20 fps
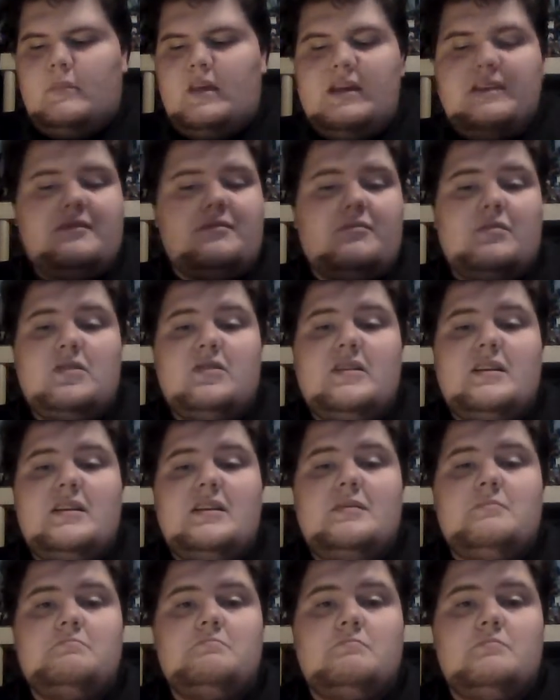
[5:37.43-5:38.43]
it's
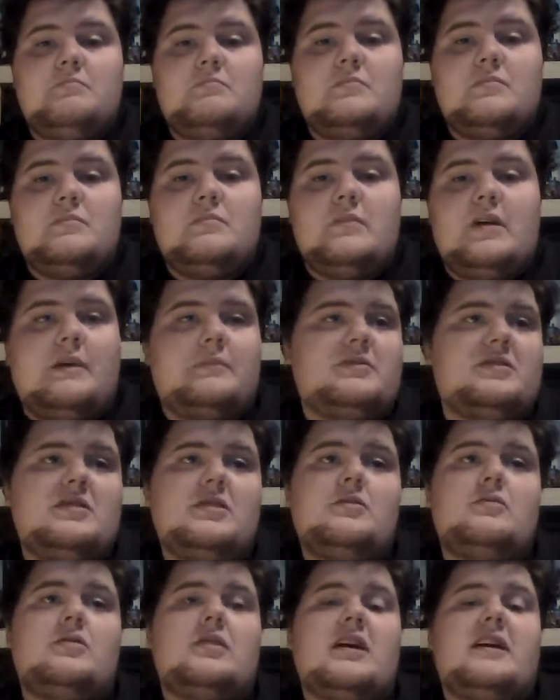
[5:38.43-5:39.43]
really up to
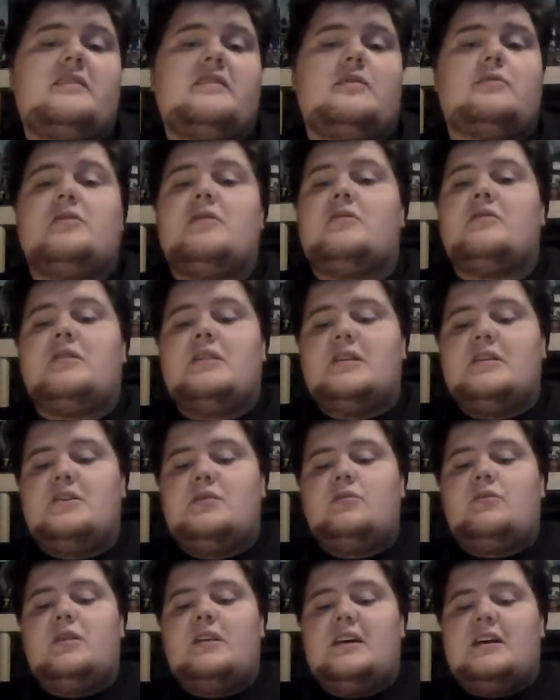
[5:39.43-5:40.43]
you guys on whether or not
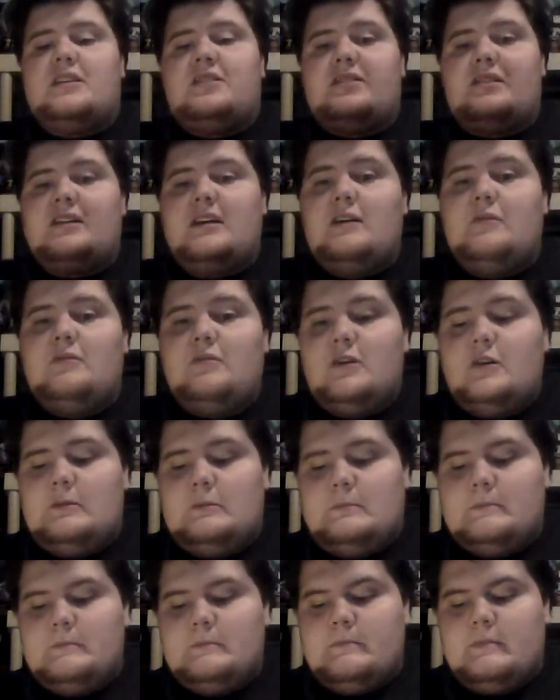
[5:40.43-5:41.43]
you want to actually get one.